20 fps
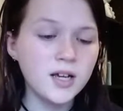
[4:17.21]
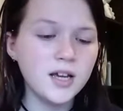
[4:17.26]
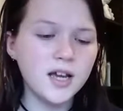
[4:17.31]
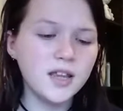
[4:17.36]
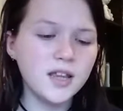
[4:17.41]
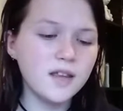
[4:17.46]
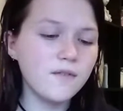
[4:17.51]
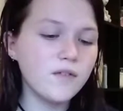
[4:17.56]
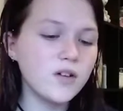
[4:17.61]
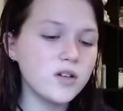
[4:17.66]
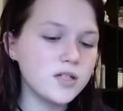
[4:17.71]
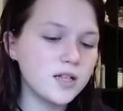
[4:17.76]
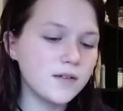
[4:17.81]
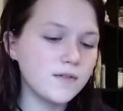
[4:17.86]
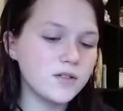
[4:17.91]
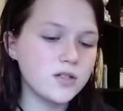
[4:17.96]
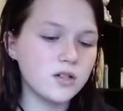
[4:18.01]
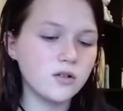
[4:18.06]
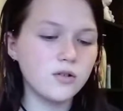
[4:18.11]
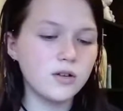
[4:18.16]
In the first
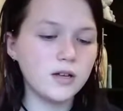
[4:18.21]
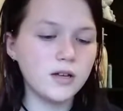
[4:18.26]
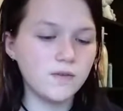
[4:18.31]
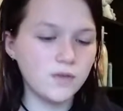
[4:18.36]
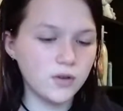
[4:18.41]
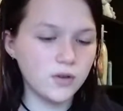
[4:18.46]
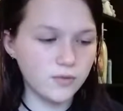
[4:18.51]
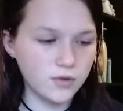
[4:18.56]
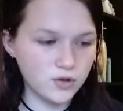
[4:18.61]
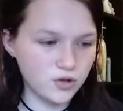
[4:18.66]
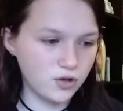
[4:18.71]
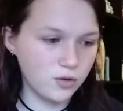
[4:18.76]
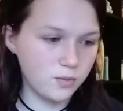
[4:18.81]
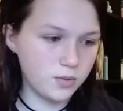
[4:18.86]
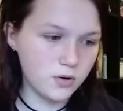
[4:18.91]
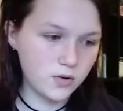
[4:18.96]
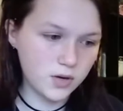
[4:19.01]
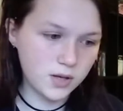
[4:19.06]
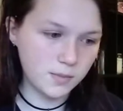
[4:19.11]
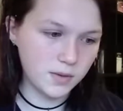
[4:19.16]
episode of the original
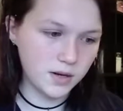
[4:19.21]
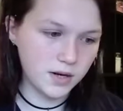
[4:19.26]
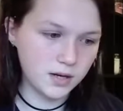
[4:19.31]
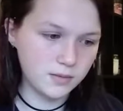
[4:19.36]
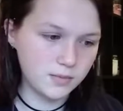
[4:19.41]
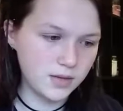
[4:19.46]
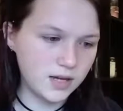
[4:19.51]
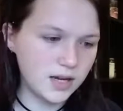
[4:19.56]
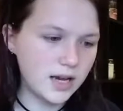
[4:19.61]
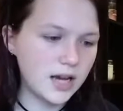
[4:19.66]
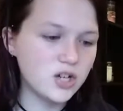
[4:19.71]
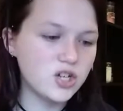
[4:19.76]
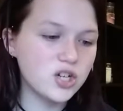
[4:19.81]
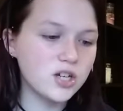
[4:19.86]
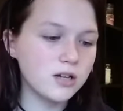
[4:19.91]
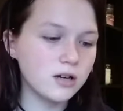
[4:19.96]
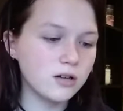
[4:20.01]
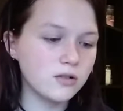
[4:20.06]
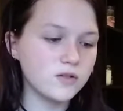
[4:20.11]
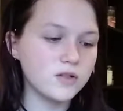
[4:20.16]
Pokemon anime, Ash
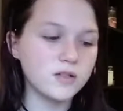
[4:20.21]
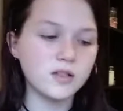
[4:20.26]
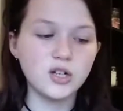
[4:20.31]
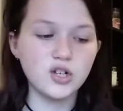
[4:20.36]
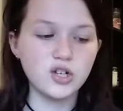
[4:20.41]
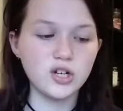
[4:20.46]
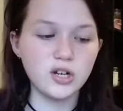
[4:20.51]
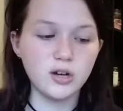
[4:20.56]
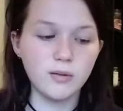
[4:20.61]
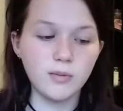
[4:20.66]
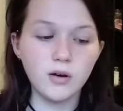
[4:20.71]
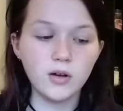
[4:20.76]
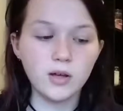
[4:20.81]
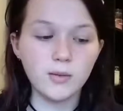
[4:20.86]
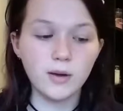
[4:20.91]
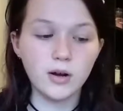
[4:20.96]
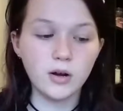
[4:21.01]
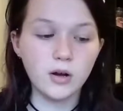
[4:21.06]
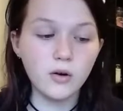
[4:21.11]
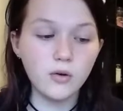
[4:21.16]
encounters a legendary
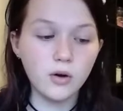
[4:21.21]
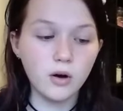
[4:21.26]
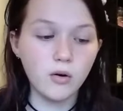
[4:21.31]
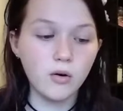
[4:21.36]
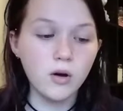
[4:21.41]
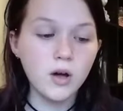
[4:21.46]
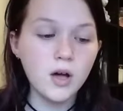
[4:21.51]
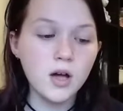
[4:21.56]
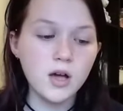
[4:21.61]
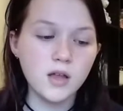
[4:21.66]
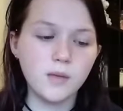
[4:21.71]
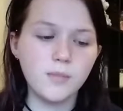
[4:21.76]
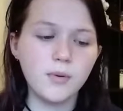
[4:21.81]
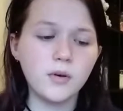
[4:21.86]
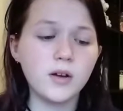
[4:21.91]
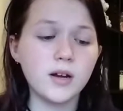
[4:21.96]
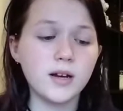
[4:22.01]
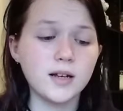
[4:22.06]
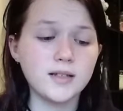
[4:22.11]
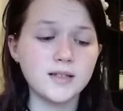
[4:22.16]
Pokemon, Ho-Oh. The
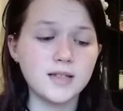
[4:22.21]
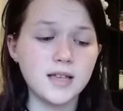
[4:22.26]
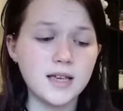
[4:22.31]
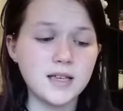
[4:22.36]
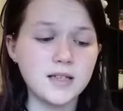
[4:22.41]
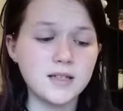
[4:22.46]
Pokédex